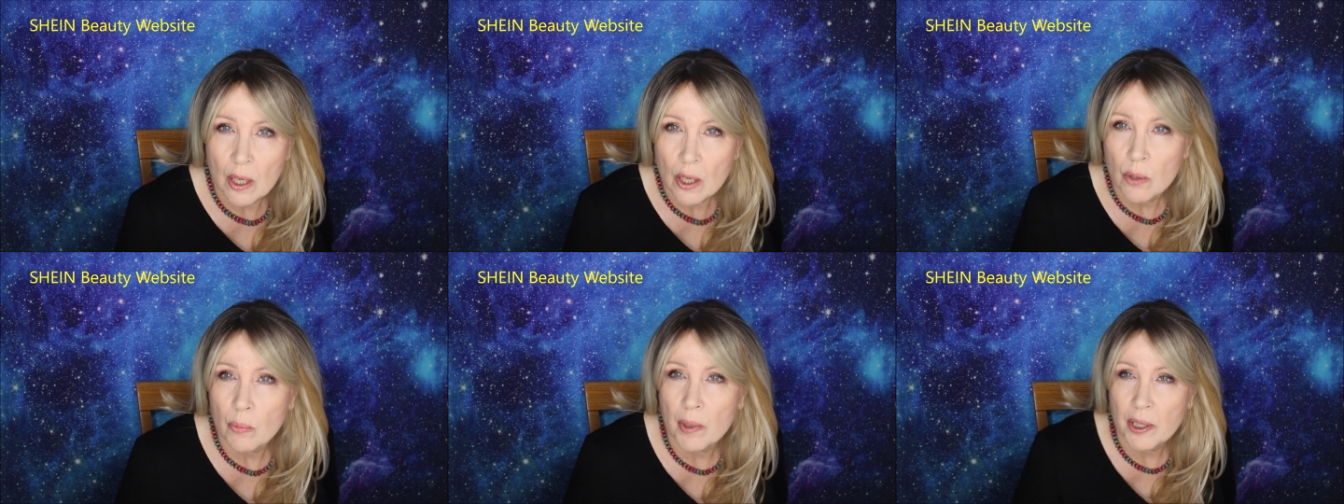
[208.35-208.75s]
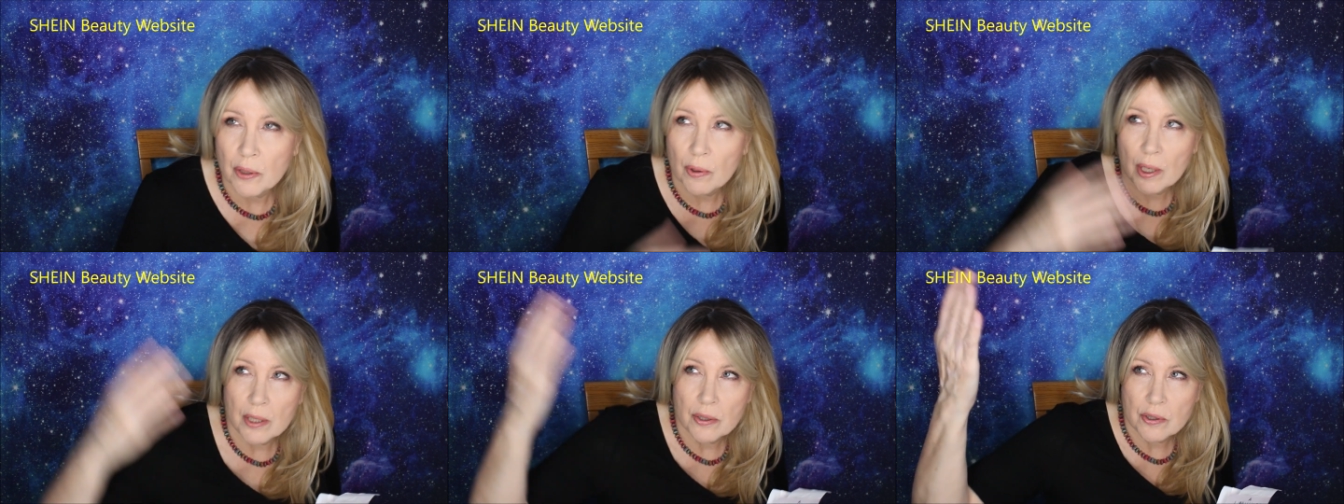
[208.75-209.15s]
when you're
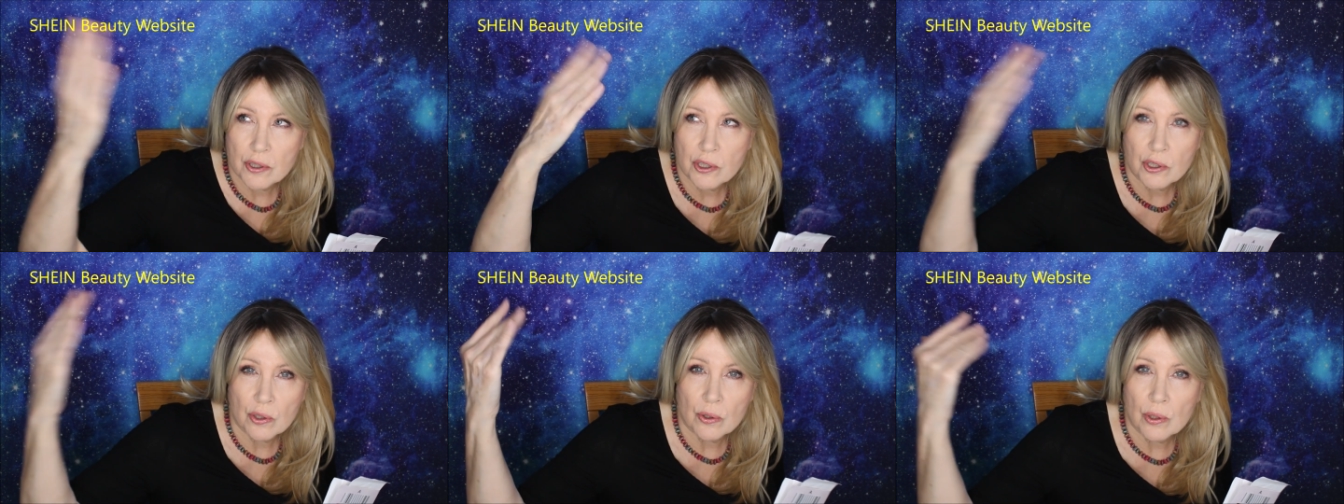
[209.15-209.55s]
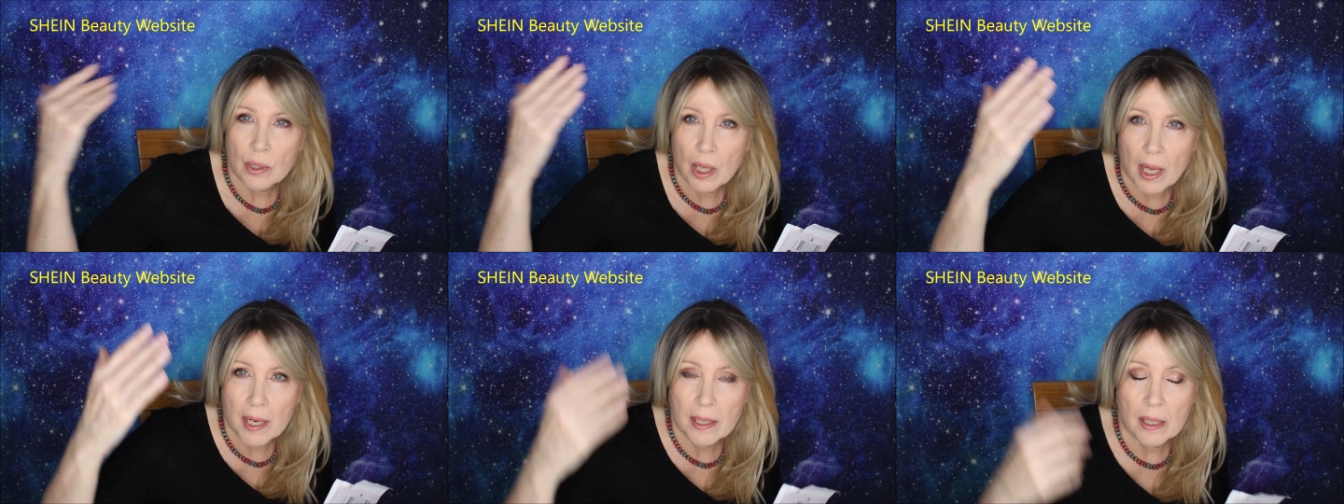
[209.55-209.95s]
under certain
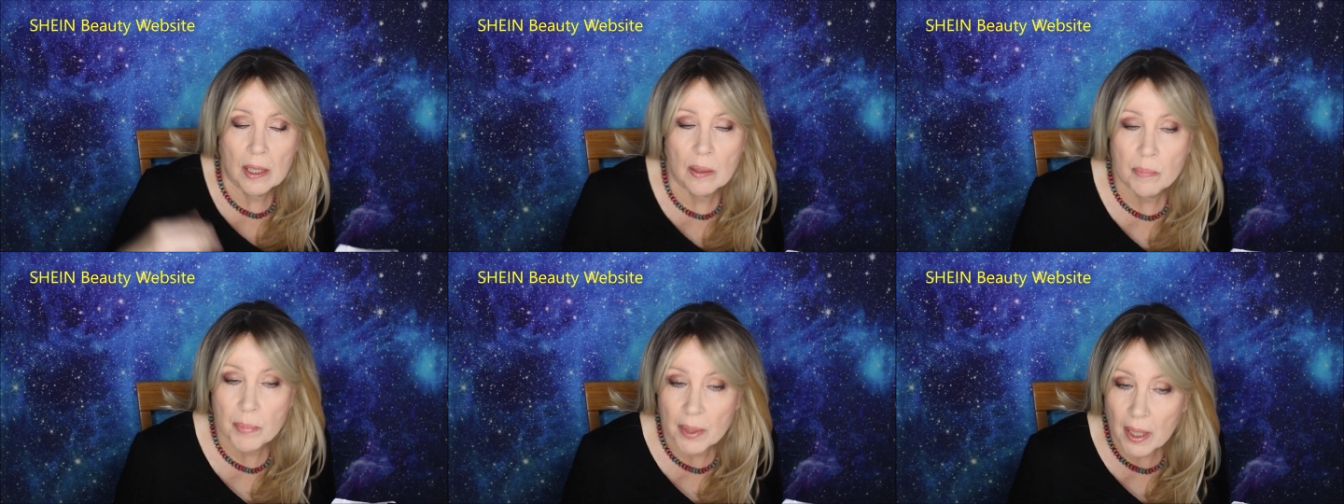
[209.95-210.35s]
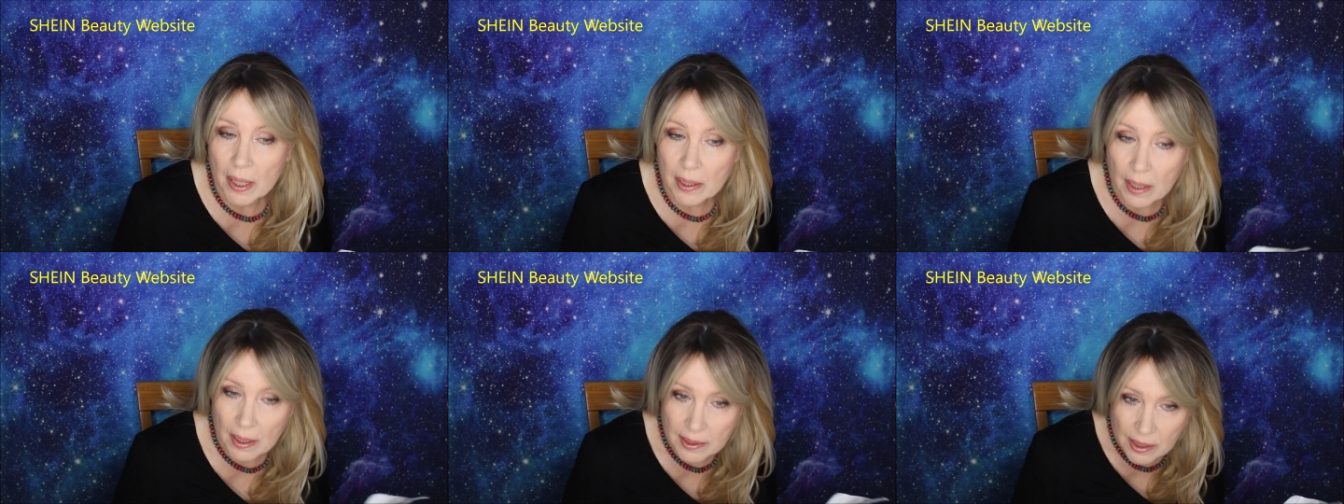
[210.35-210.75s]
lighting, but
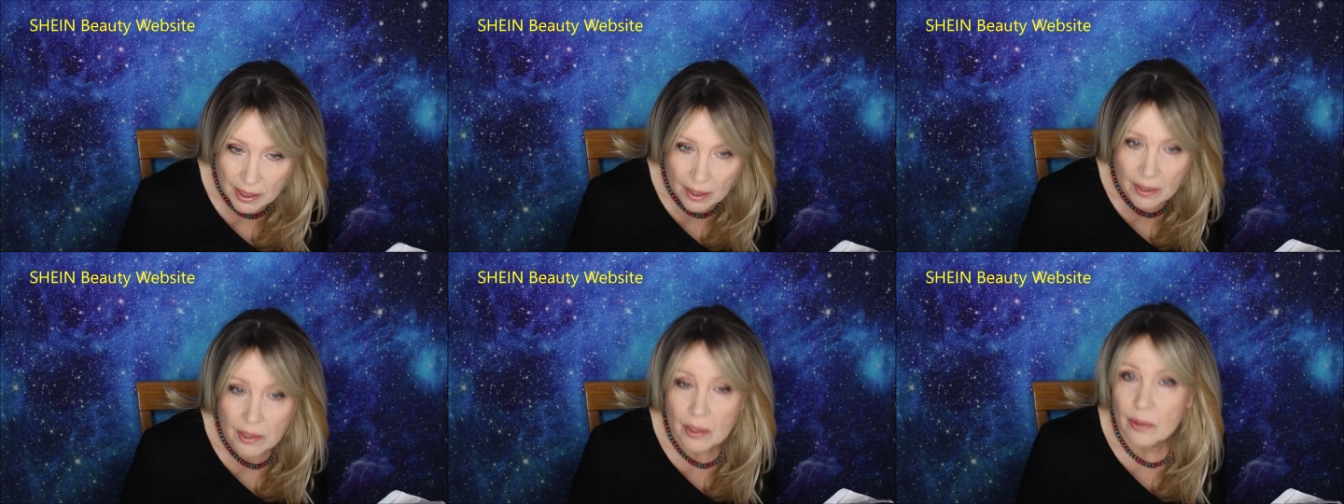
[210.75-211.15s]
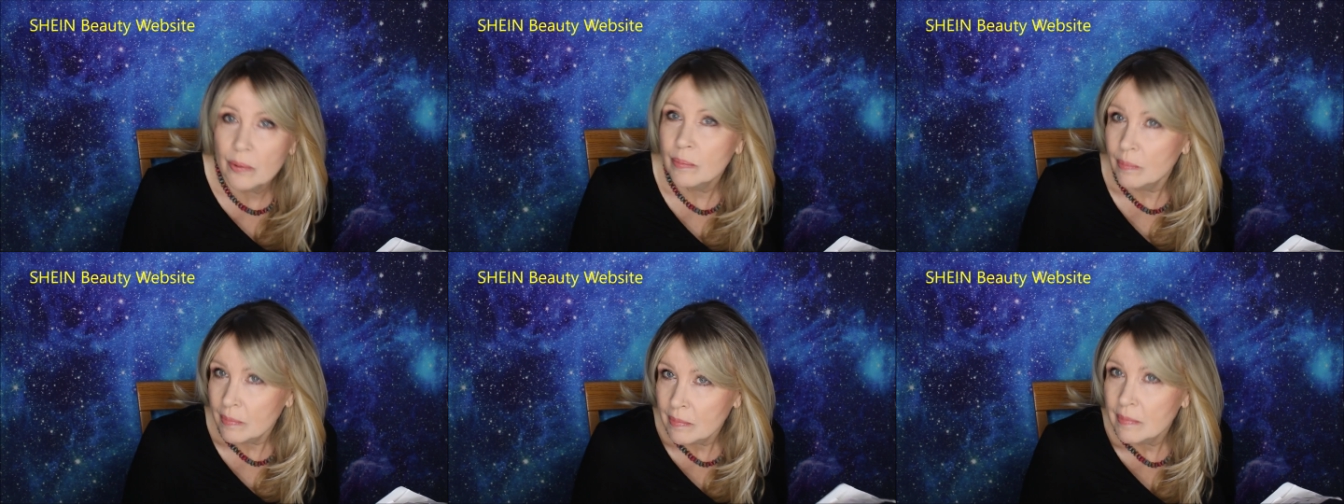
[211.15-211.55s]
I tell you,
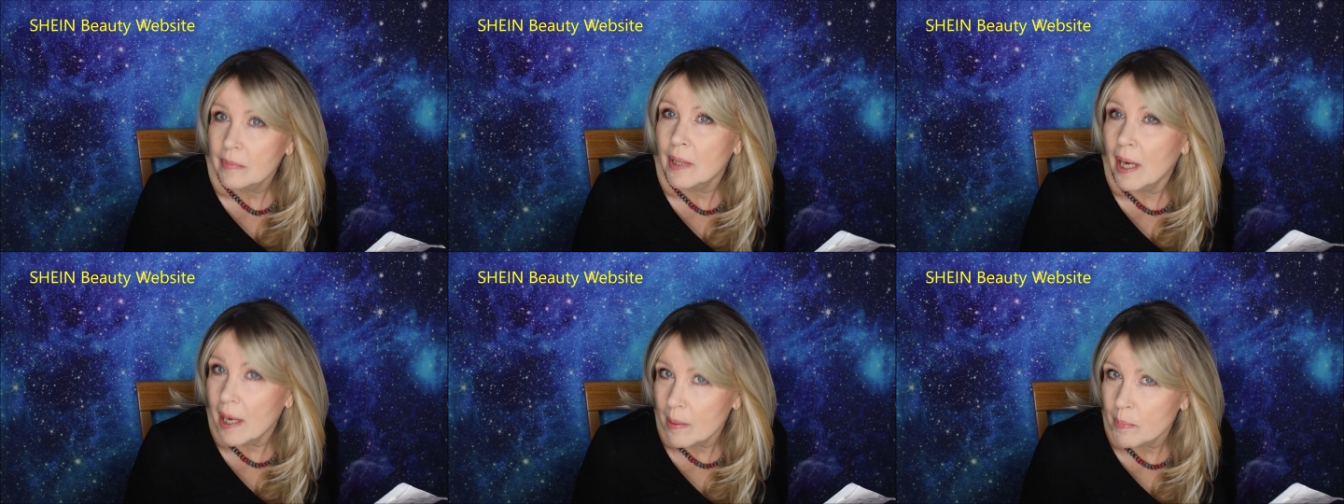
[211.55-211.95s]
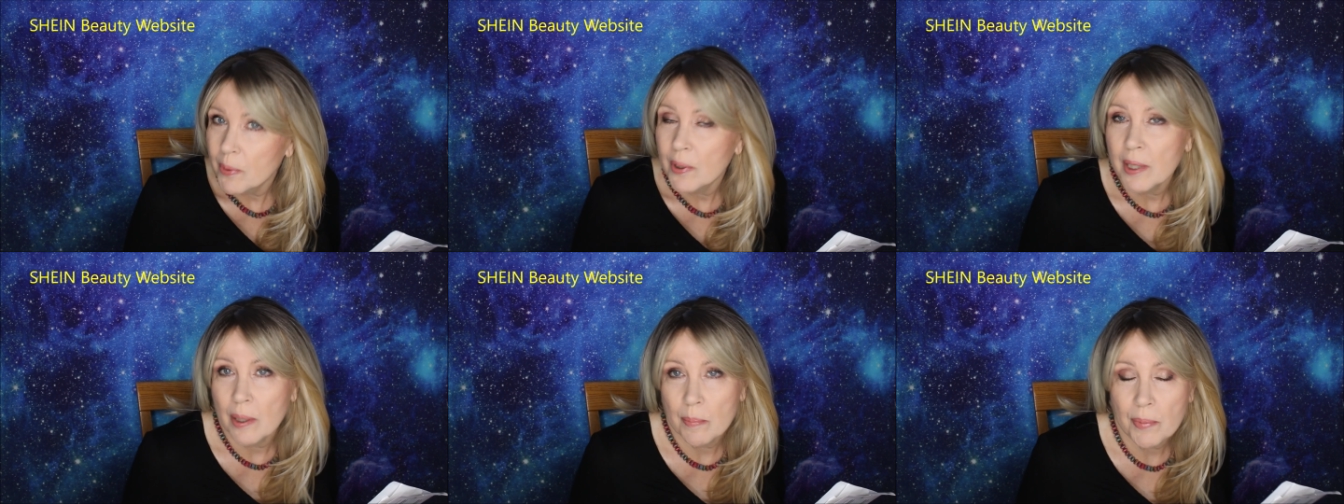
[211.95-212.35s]
I'm
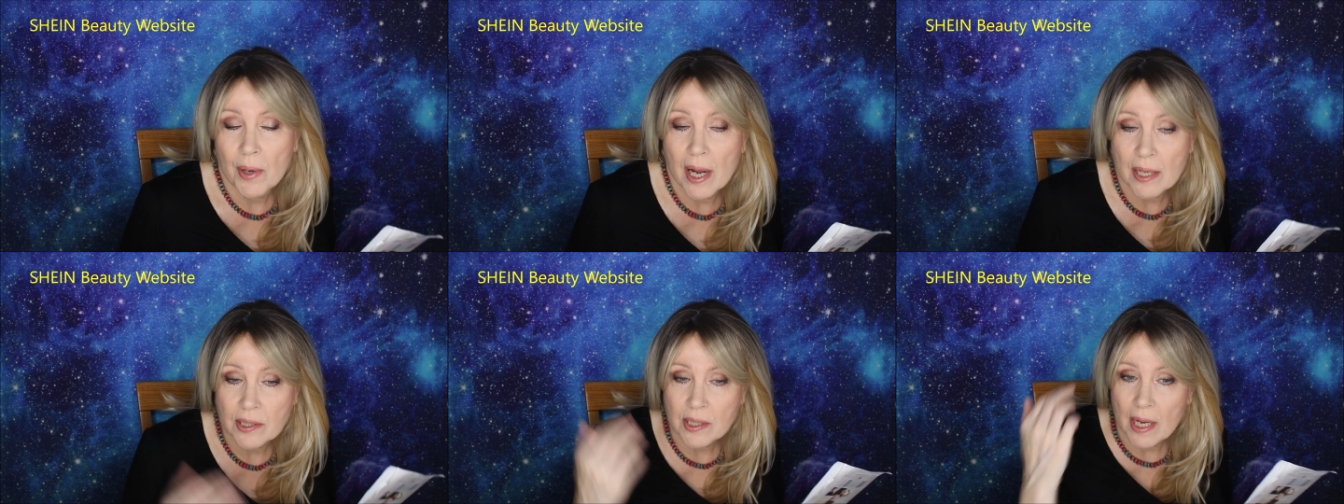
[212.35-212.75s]
pretty impressed.